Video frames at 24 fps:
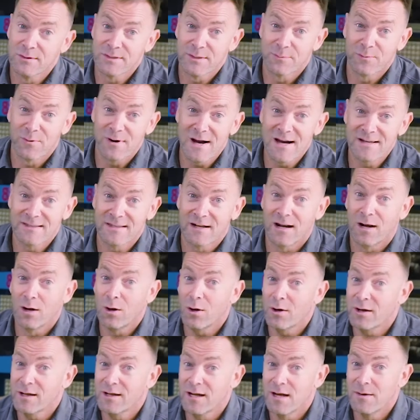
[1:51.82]
surprise that a
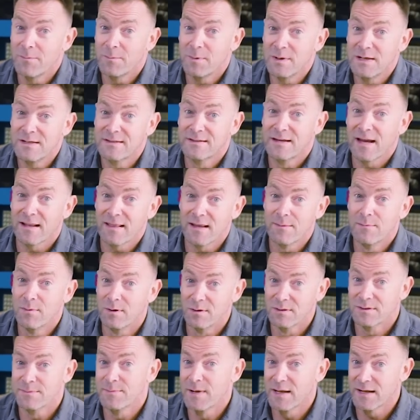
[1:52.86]
lot of companies get their
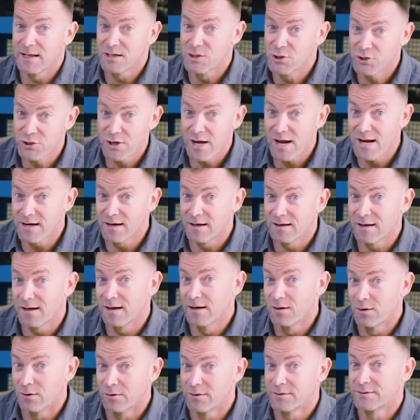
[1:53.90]
molds made in China
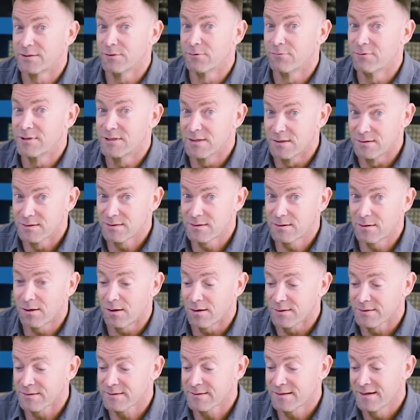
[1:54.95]
in order to reduce
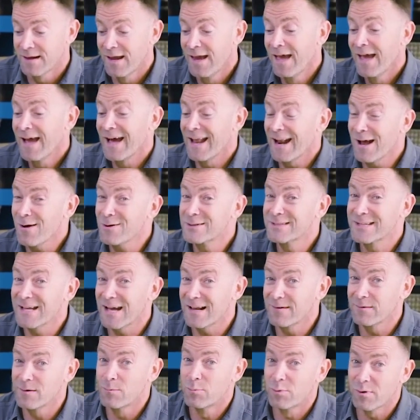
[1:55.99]
costs. And I was
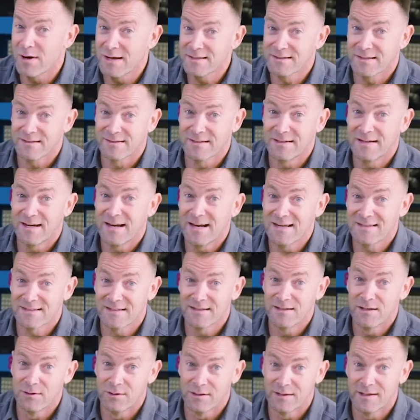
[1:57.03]
kind of impressed to see A
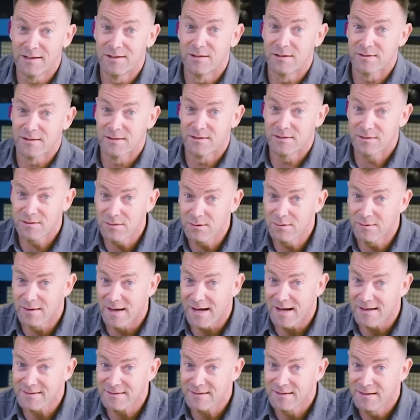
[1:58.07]
C Unity doesn't do
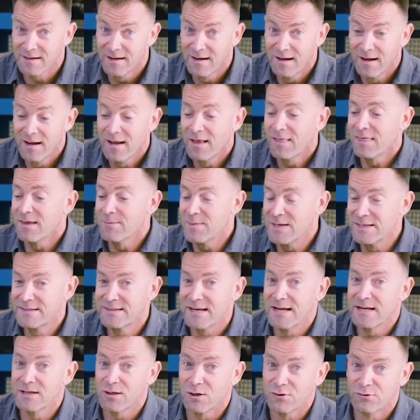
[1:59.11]
that. They
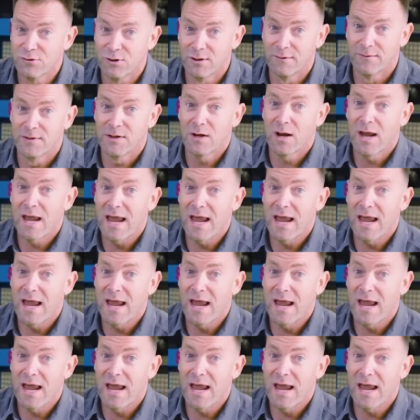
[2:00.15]
maintain control of it